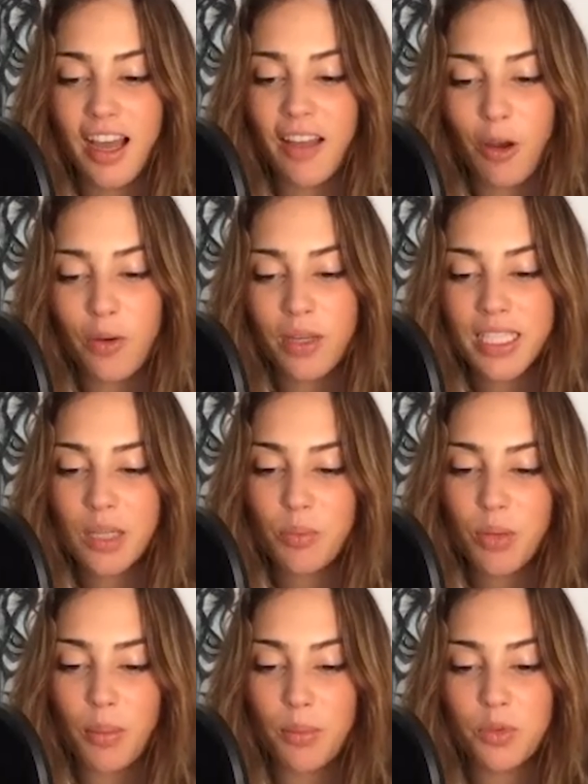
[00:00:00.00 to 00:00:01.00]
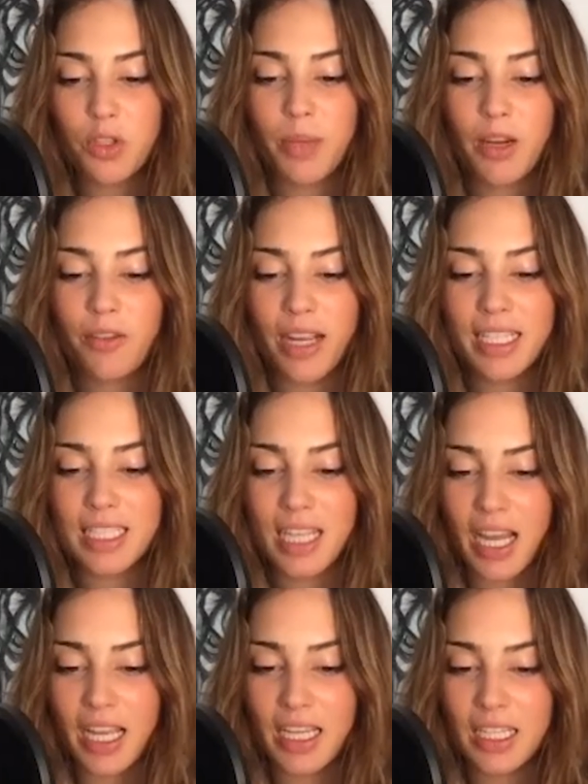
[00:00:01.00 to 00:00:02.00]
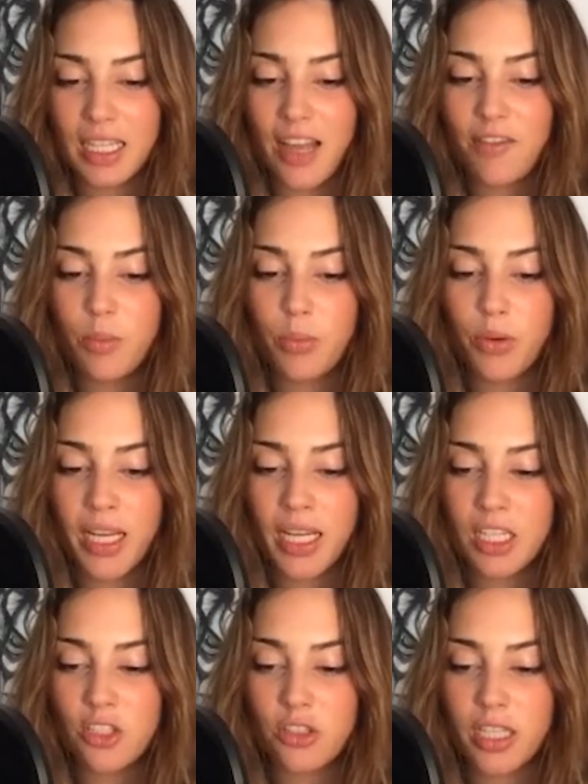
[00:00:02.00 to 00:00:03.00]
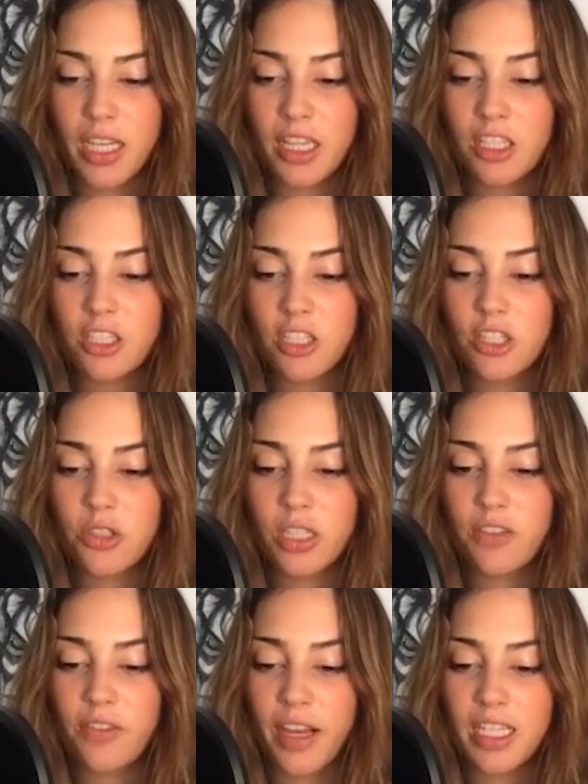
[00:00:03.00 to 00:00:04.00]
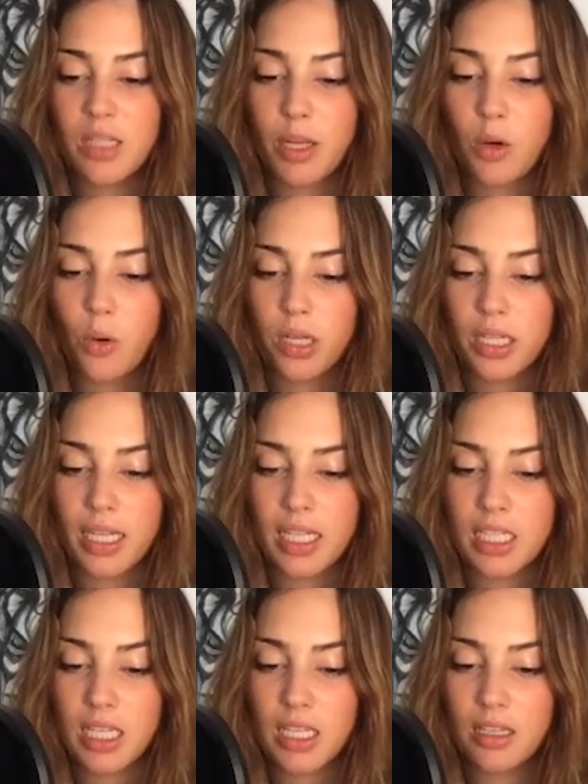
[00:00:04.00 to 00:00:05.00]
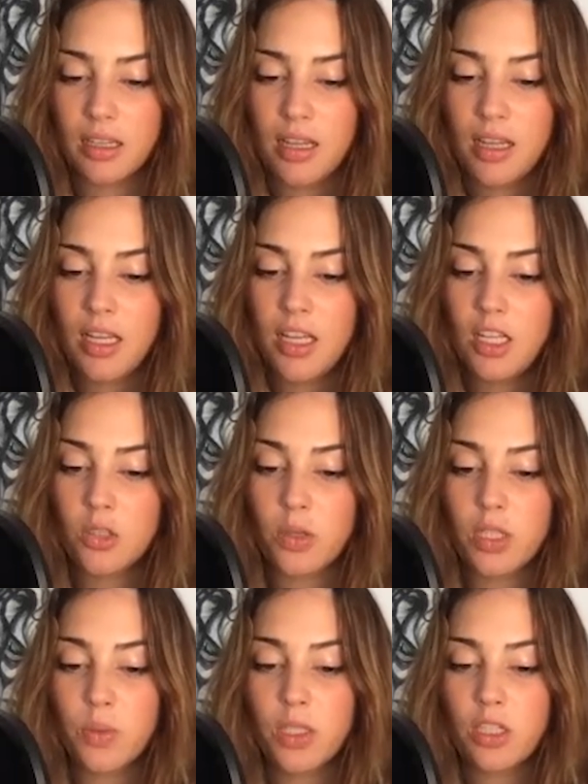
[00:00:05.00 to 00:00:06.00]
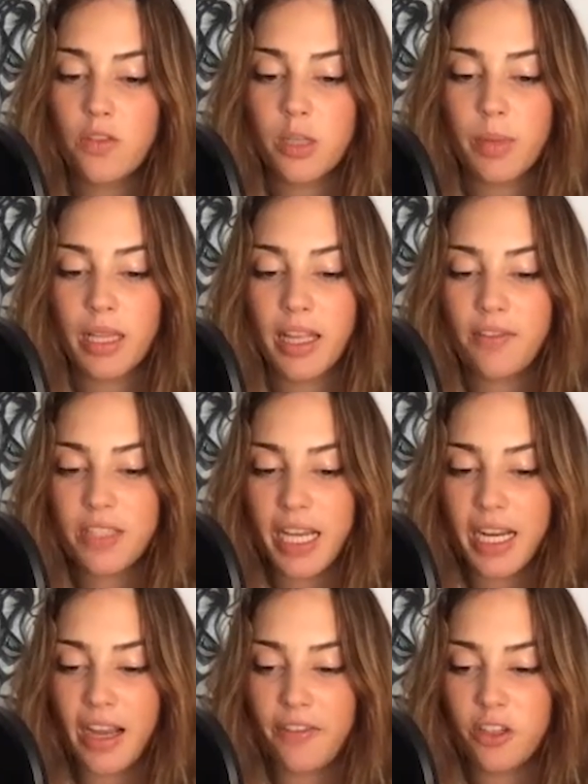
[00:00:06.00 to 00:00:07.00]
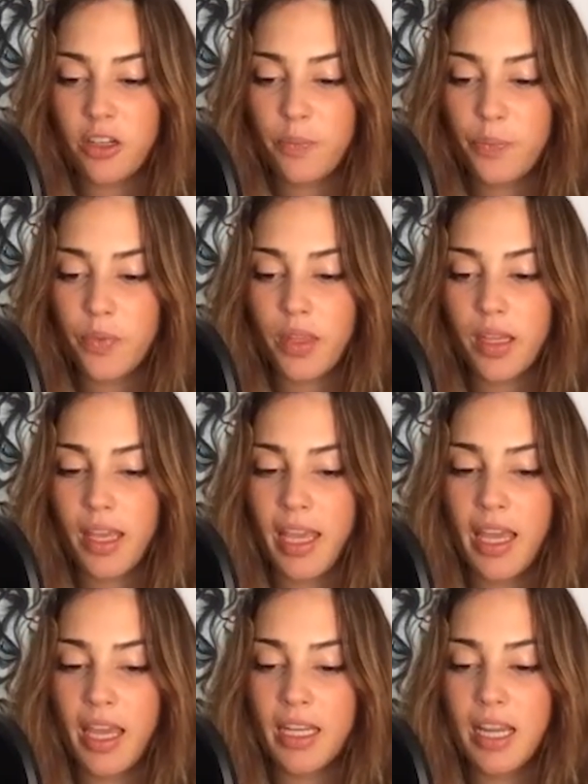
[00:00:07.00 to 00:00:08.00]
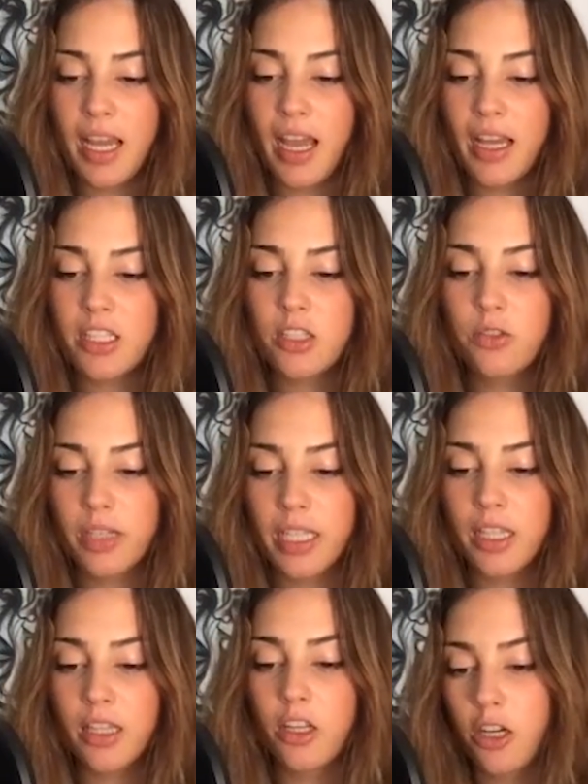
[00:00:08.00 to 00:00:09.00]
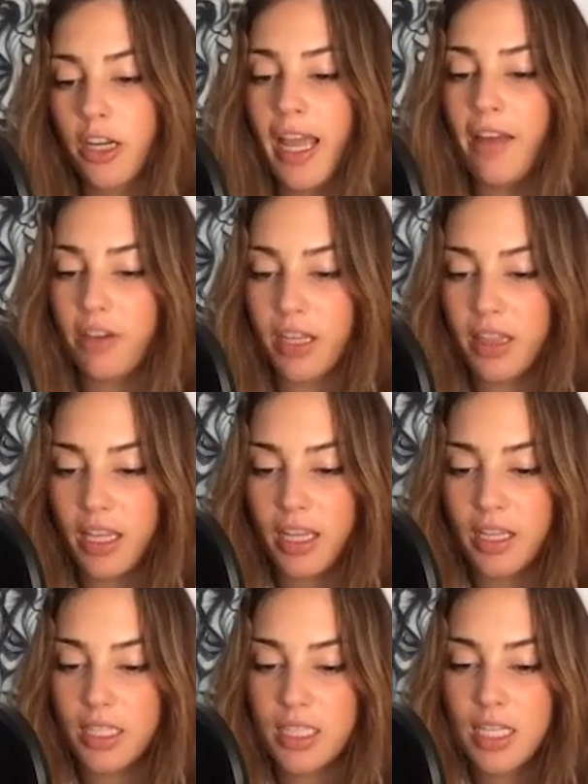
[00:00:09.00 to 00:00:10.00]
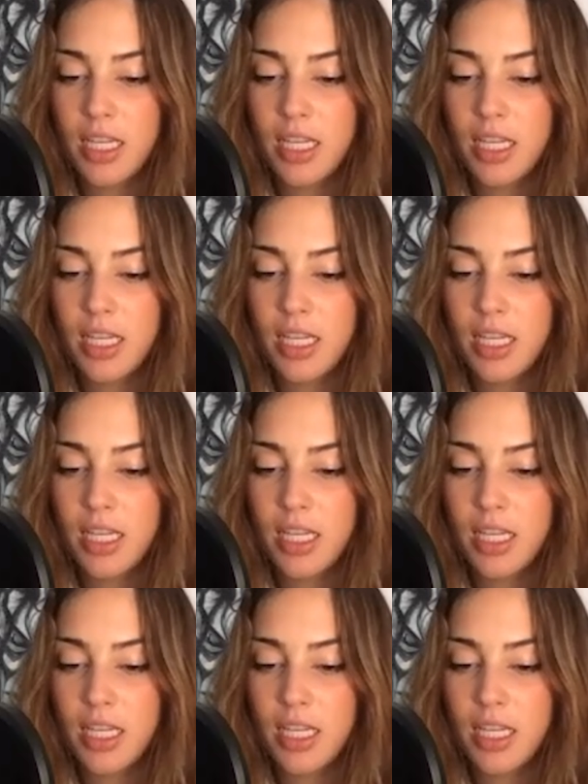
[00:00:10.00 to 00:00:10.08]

I've always had problems with my right side. I have a brain injury, and the surgery affected my coordination. So I switched over to my left side after, and had to relearn everything.